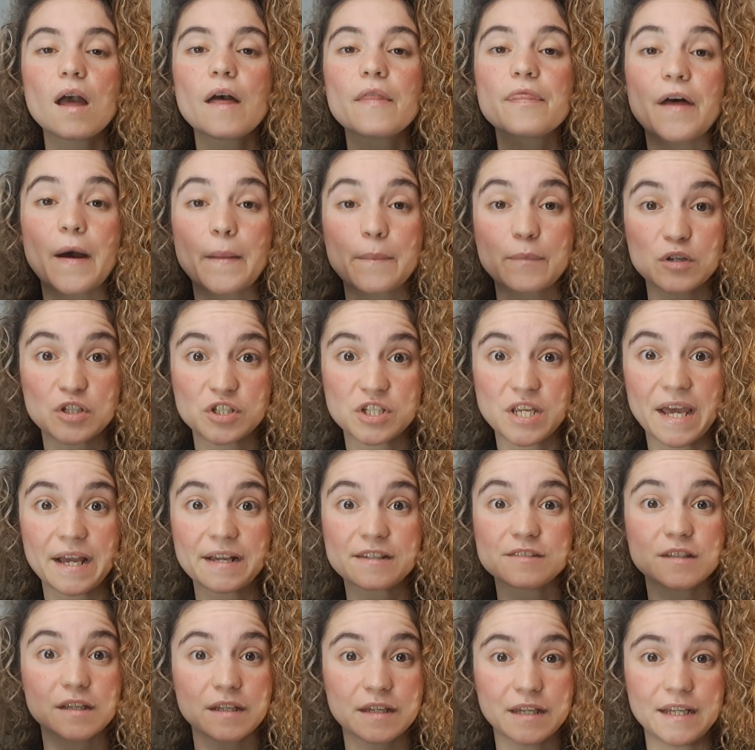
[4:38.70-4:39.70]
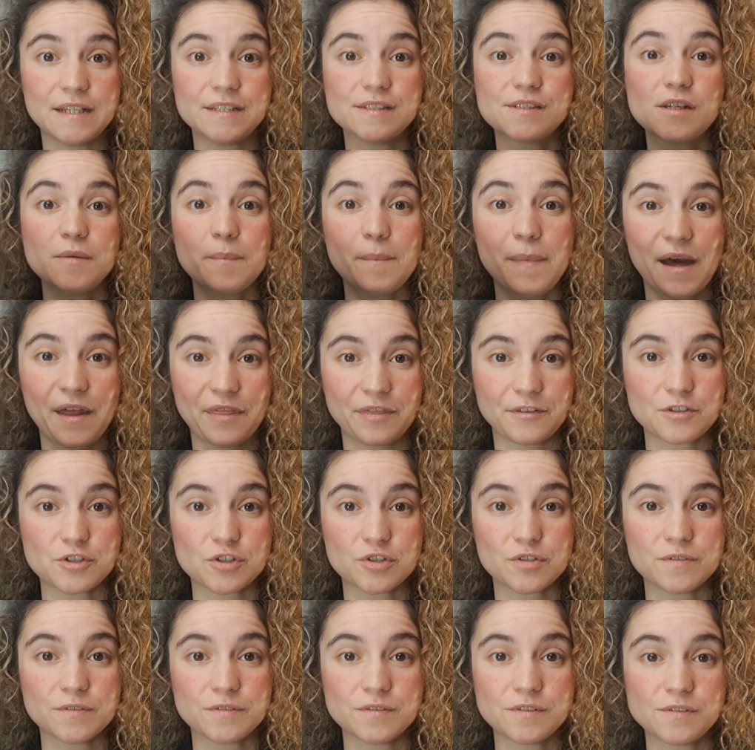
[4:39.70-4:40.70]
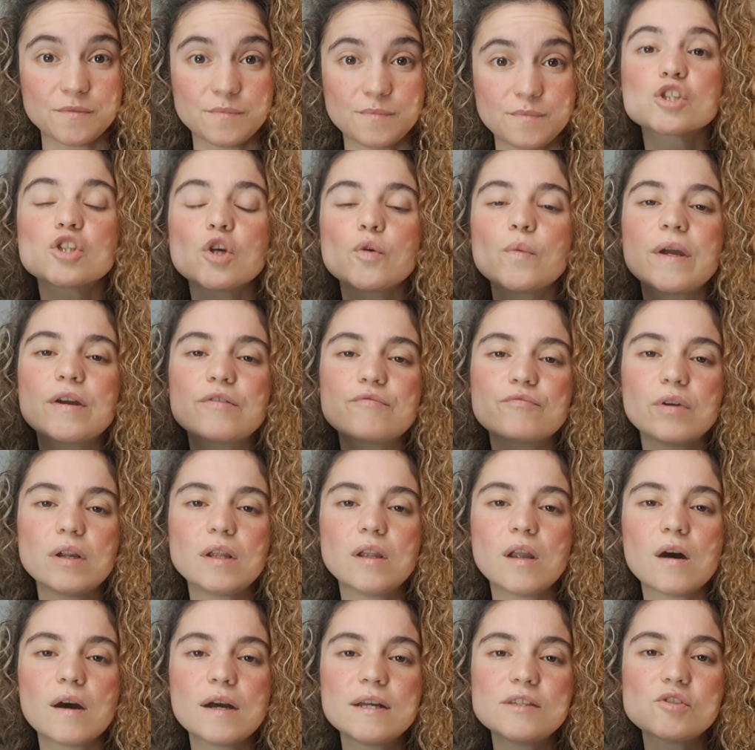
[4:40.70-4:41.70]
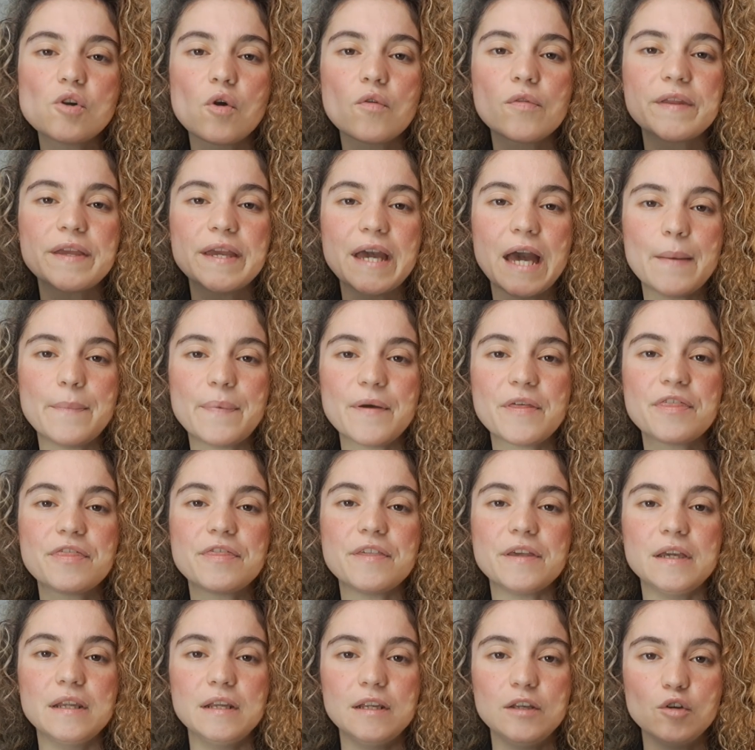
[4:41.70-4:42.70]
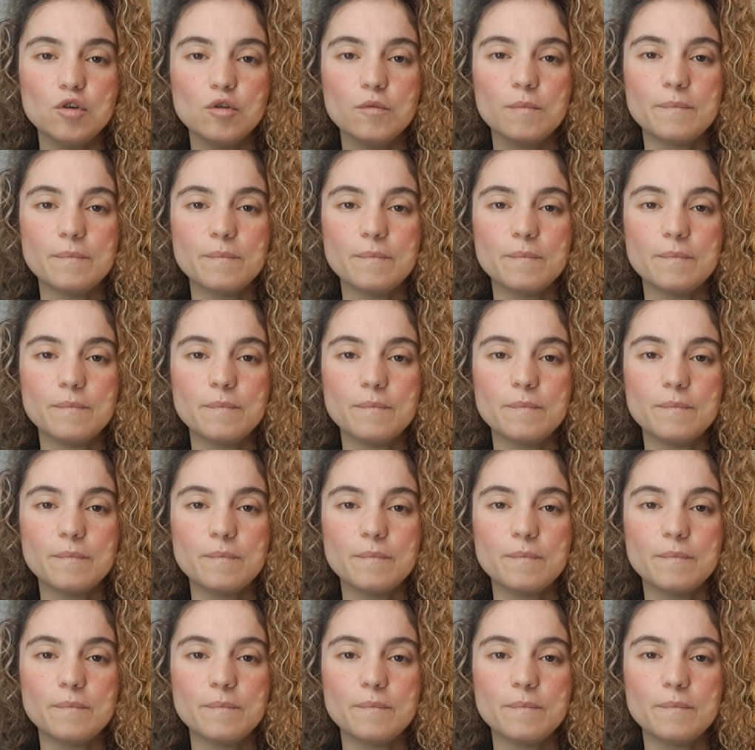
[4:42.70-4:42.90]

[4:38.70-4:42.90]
that protects against pathogens. So it relies on the epithelial